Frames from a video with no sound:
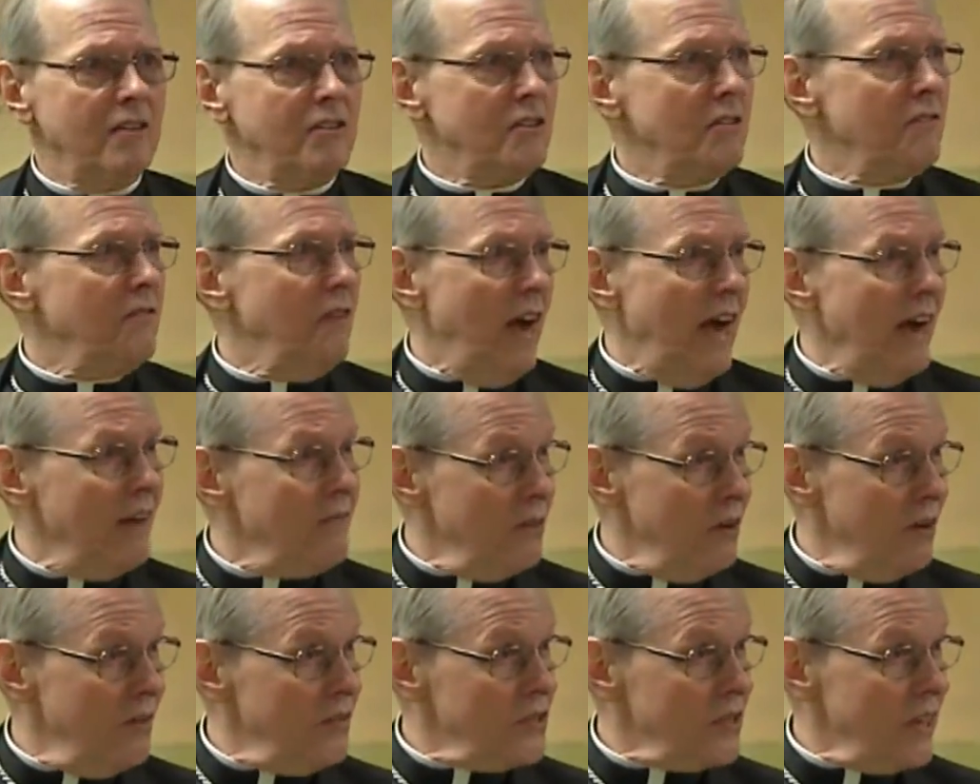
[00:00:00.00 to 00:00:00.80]
a,
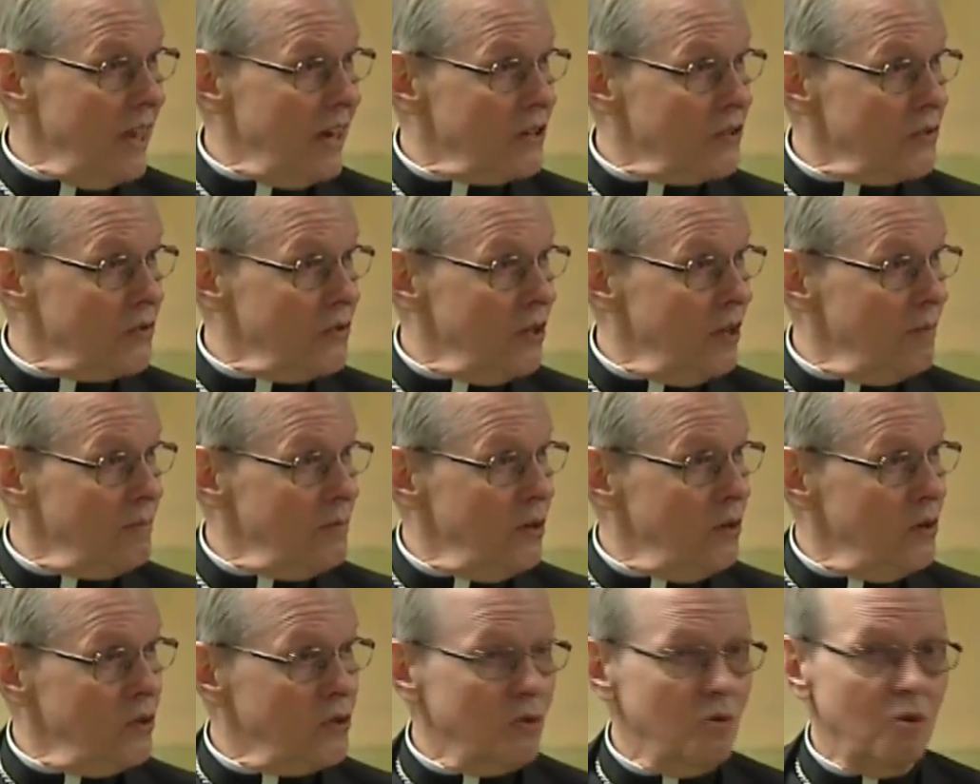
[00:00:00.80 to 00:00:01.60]
survivor of sexual
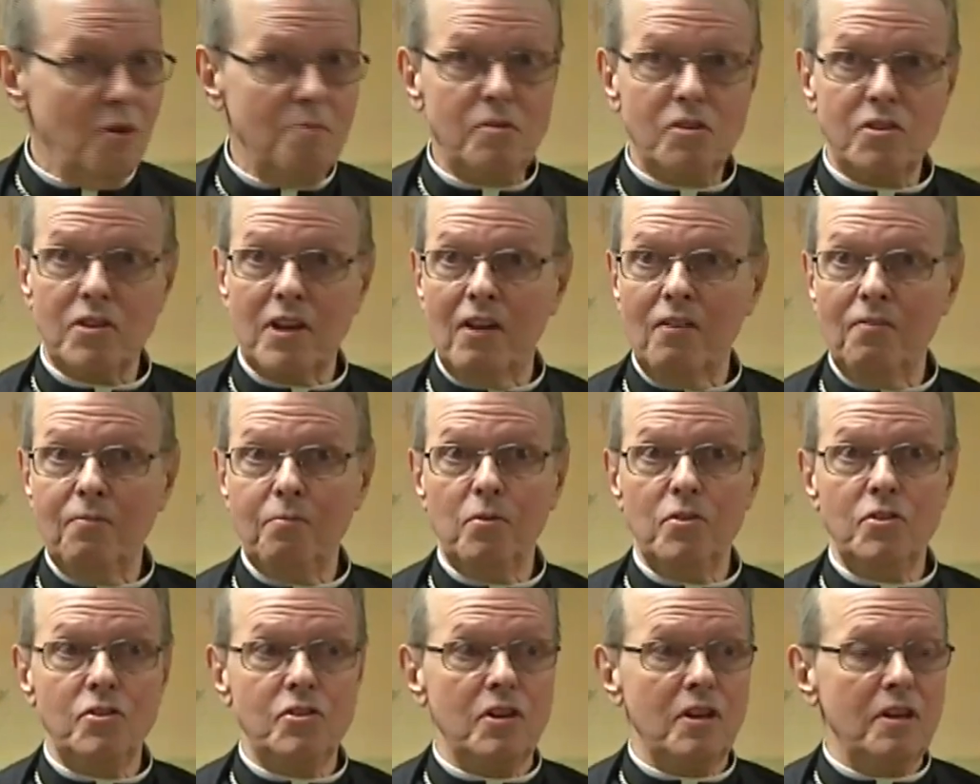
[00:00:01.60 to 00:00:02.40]
abuse who
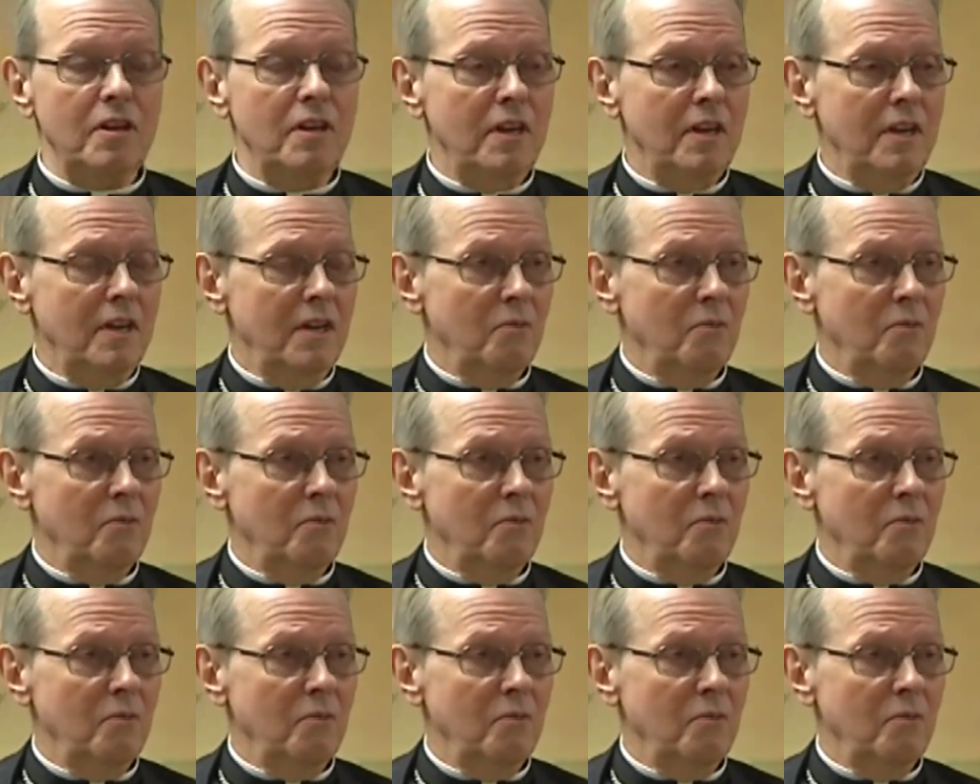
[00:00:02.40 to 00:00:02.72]
himself was, a,